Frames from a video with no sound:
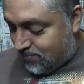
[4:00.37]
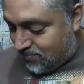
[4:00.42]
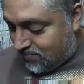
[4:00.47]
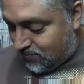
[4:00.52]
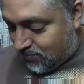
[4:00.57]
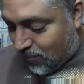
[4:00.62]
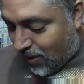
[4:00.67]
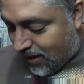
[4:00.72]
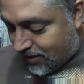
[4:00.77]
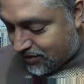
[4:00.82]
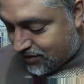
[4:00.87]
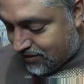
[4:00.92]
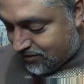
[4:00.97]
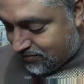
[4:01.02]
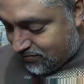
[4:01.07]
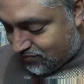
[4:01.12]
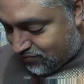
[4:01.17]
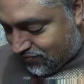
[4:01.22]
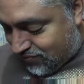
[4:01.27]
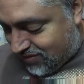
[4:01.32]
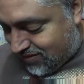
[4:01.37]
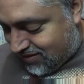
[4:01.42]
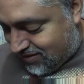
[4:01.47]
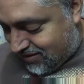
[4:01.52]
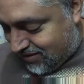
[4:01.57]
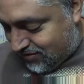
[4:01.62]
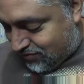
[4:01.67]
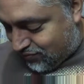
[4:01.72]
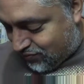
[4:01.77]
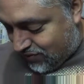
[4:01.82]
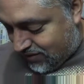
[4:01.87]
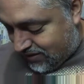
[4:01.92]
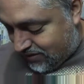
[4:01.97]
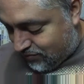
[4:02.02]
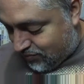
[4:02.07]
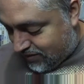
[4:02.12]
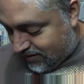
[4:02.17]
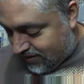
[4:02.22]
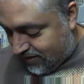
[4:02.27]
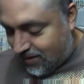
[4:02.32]
watching these really,
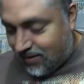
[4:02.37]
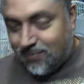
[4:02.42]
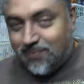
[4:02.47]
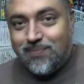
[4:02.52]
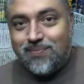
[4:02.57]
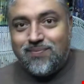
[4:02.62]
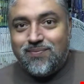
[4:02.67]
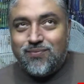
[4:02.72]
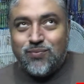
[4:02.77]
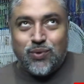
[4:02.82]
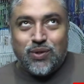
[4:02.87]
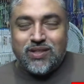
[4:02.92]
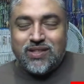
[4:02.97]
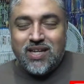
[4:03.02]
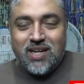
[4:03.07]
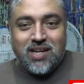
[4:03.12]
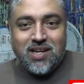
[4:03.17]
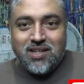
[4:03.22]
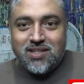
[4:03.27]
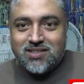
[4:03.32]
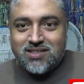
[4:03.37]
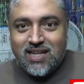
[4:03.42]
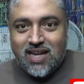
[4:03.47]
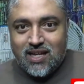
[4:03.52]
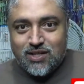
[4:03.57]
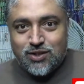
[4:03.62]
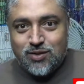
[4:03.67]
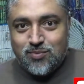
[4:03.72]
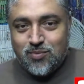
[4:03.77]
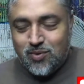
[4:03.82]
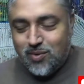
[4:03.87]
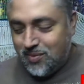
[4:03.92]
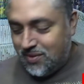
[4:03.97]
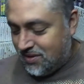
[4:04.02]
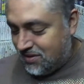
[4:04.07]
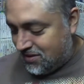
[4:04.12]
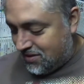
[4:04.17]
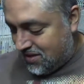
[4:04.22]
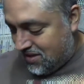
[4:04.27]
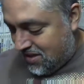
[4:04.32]
really ridiculous action
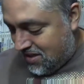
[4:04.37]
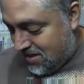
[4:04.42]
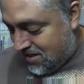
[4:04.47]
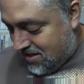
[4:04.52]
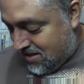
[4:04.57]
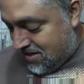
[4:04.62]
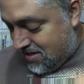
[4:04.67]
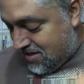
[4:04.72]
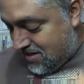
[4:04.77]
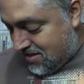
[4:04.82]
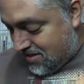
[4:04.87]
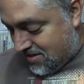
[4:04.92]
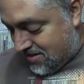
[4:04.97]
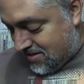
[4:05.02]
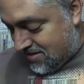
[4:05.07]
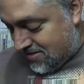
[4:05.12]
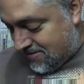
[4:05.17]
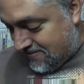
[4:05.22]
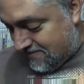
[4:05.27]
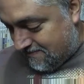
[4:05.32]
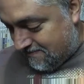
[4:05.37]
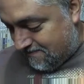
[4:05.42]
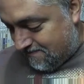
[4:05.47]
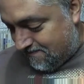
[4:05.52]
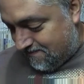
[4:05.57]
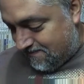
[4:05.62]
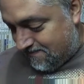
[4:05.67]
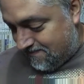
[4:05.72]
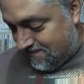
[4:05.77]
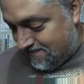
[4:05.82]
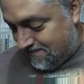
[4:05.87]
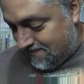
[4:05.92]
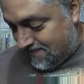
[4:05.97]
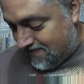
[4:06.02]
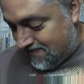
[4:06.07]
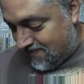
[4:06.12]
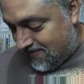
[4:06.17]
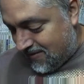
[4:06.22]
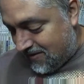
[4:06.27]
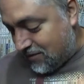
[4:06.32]
movies. And
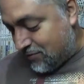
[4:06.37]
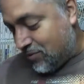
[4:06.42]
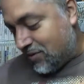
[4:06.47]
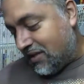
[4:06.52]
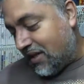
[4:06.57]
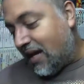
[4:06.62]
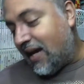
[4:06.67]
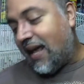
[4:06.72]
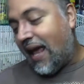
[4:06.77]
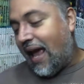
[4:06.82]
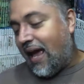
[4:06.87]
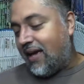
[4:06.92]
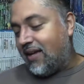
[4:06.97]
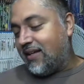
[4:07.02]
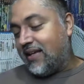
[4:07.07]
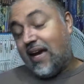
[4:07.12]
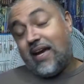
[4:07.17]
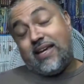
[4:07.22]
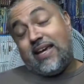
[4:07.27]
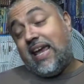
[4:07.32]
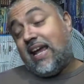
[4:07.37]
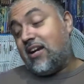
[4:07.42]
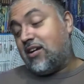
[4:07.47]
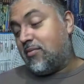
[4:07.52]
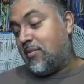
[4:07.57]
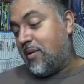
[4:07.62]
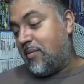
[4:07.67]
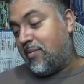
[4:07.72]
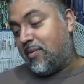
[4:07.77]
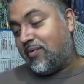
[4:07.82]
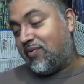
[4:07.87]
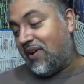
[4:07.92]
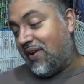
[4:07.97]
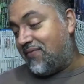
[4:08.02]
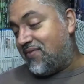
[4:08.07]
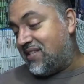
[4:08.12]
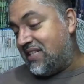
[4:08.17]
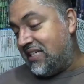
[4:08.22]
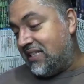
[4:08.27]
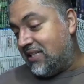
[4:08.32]
this one I can't remember if
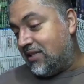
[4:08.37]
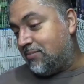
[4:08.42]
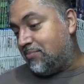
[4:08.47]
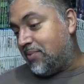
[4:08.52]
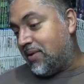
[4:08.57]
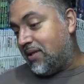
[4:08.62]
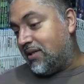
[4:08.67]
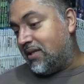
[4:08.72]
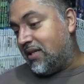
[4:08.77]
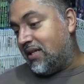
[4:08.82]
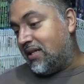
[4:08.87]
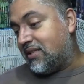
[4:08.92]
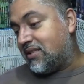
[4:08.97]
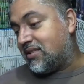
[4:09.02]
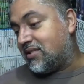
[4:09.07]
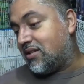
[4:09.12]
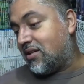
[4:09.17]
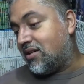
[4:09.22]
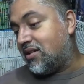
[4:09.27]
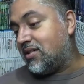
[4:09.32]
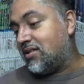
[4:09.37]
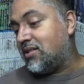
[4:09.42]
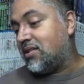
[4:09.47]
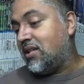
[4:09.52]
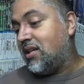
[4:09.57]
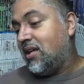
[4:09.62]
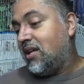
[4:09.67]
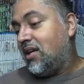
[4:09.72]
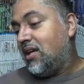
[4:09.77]
I've seen it, but it stars